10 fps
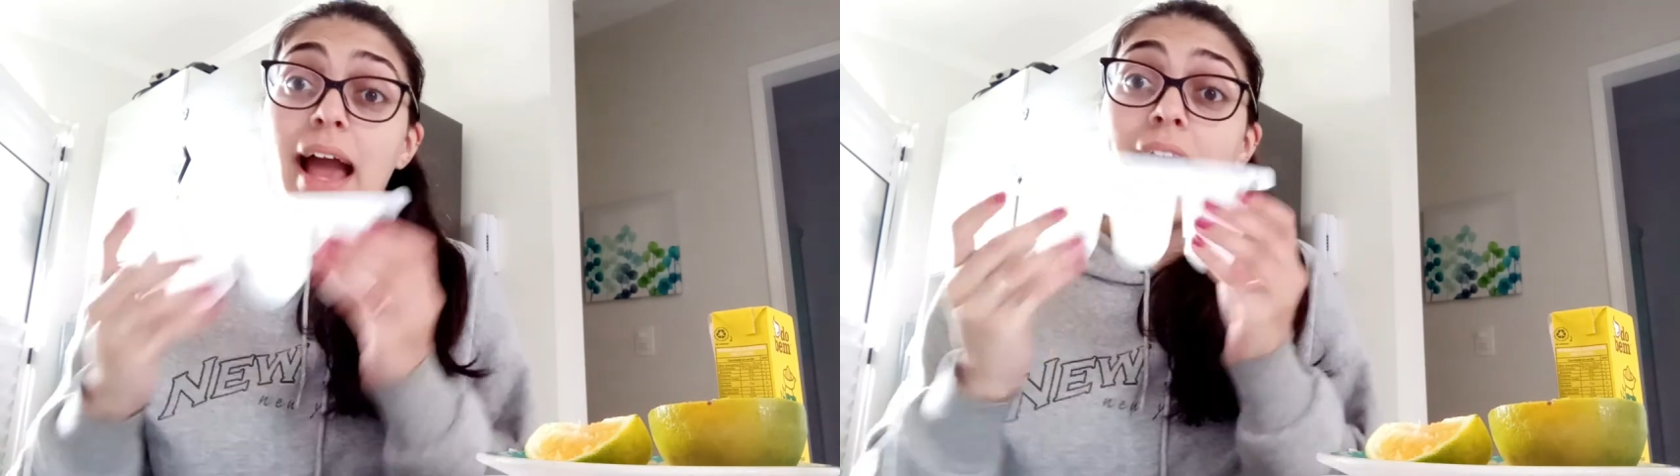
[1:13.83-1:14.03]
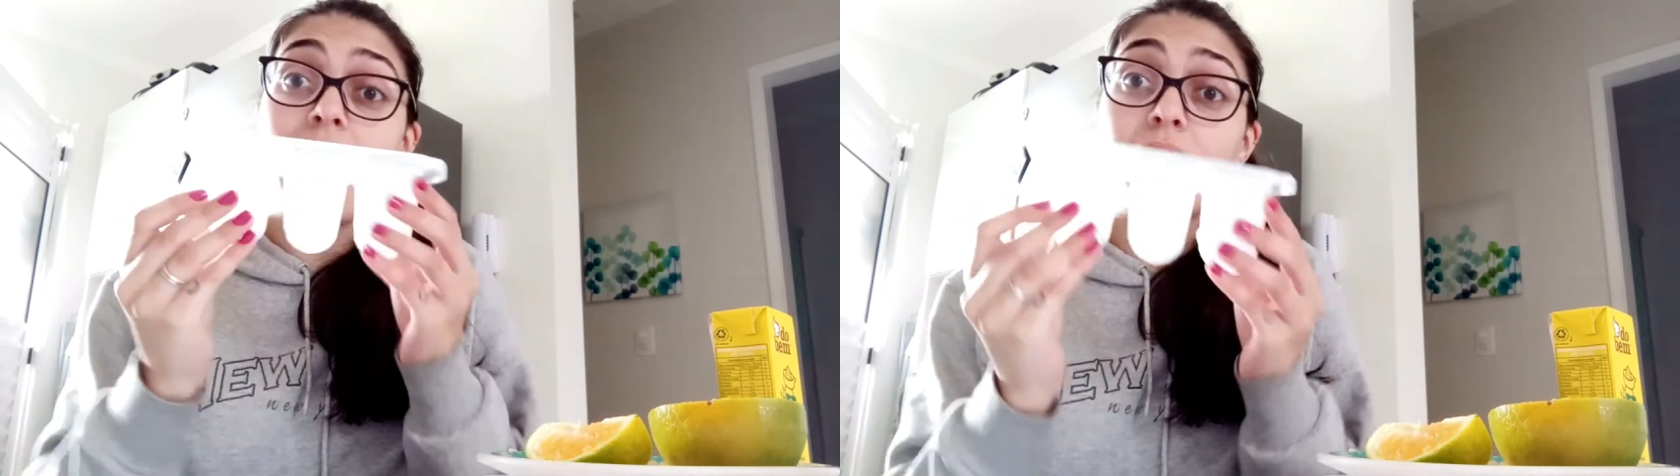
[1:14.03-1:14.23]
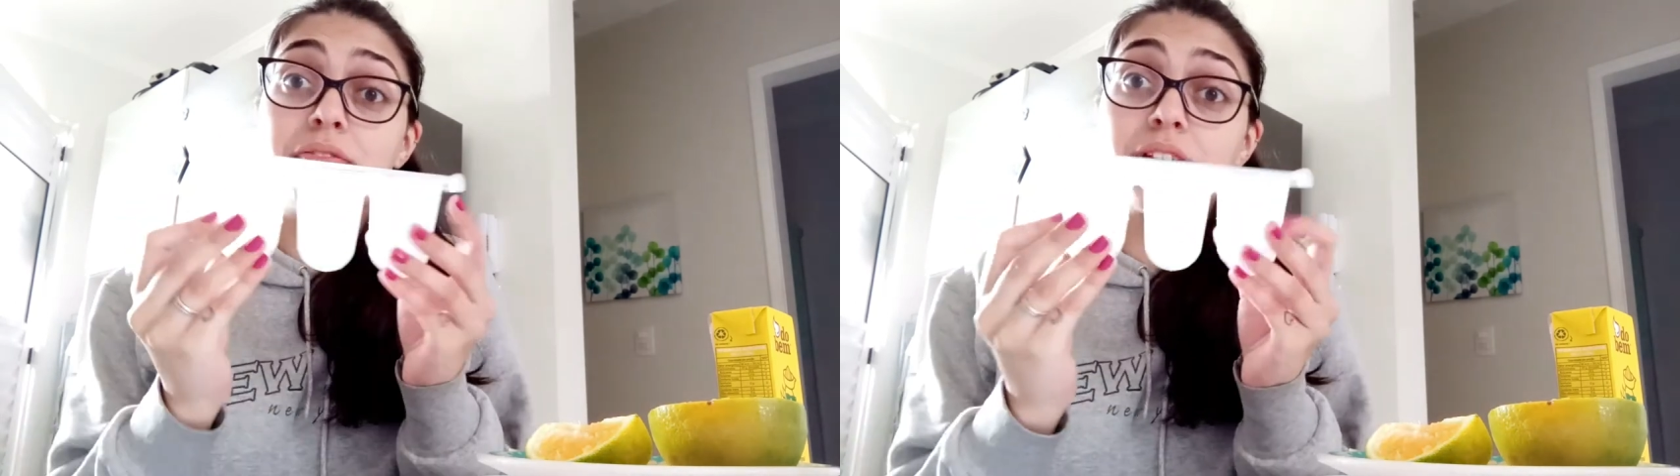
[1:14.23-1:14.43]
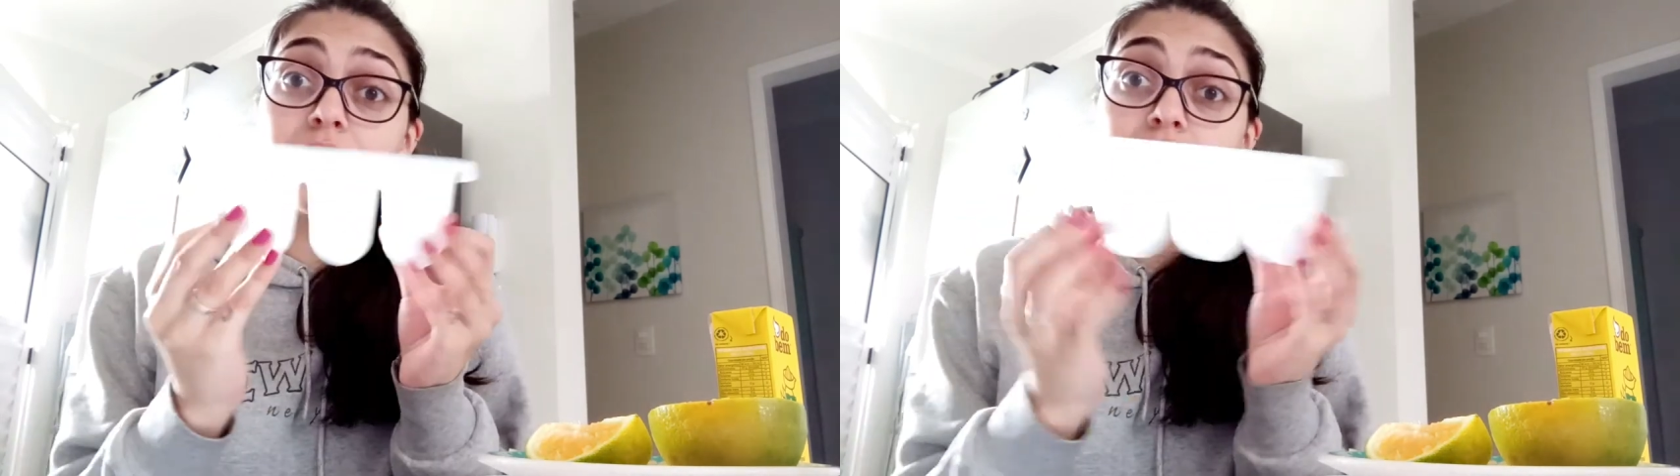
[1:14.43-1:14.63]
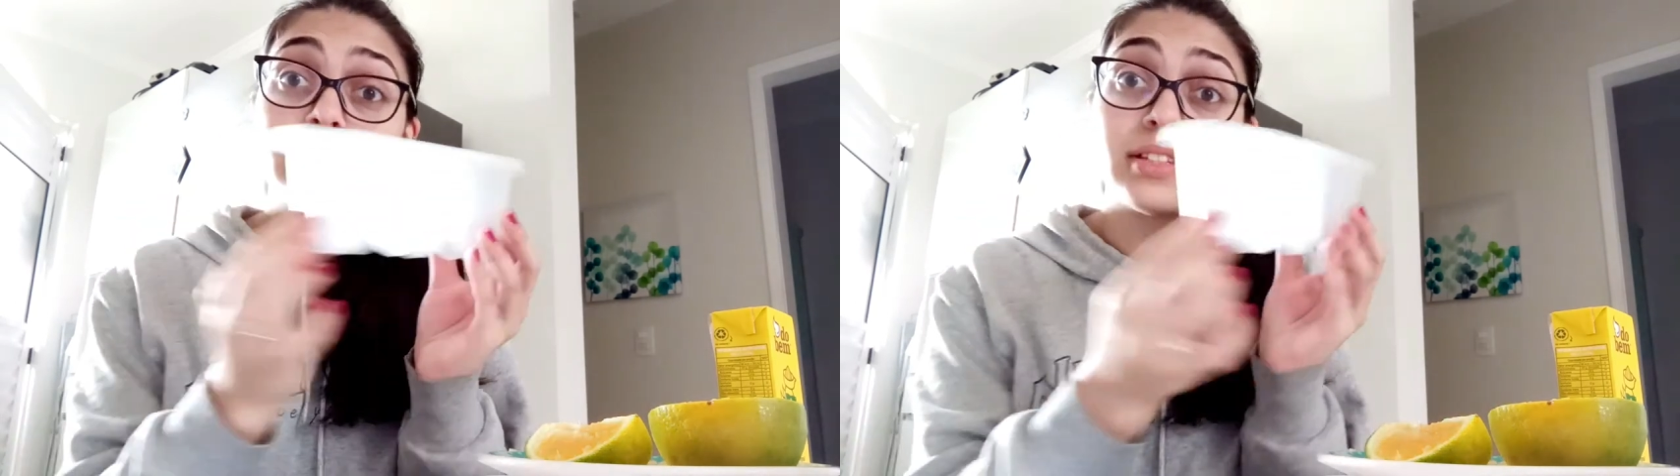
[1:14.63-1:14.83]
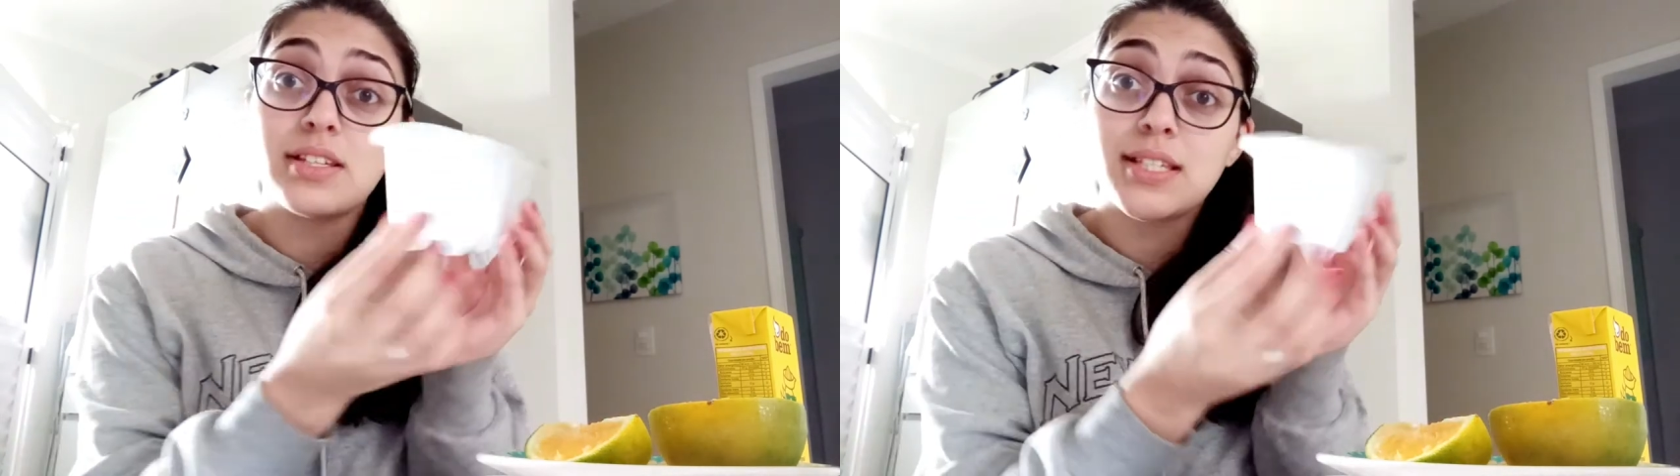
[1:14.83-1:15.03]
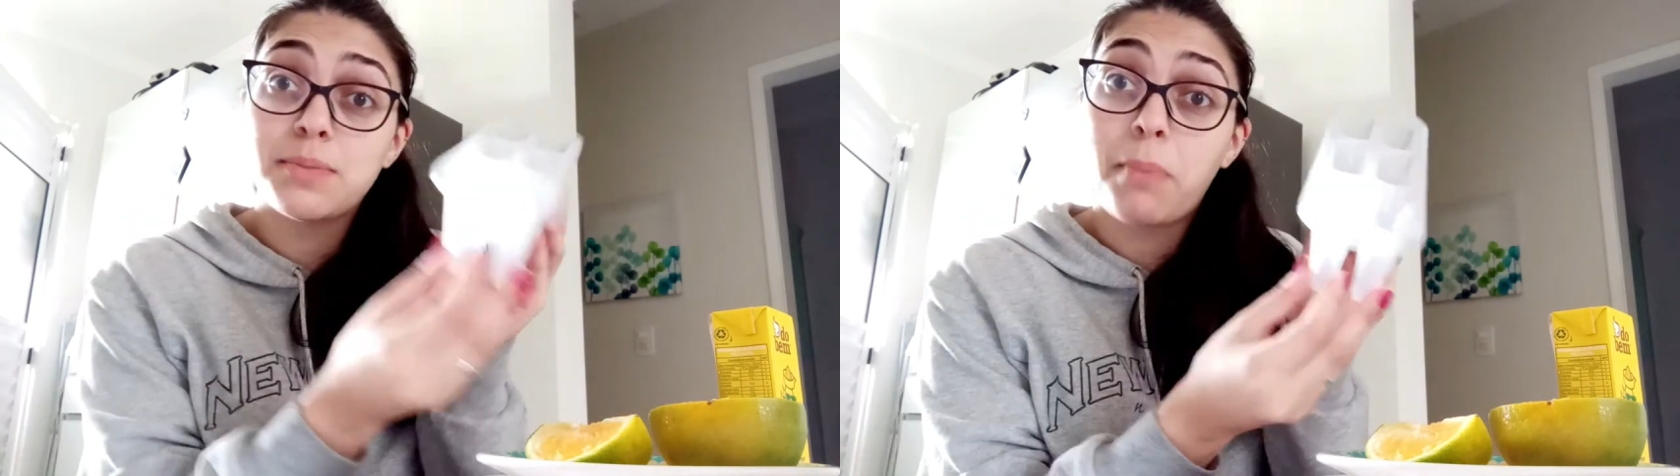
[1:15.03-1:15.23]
I have here this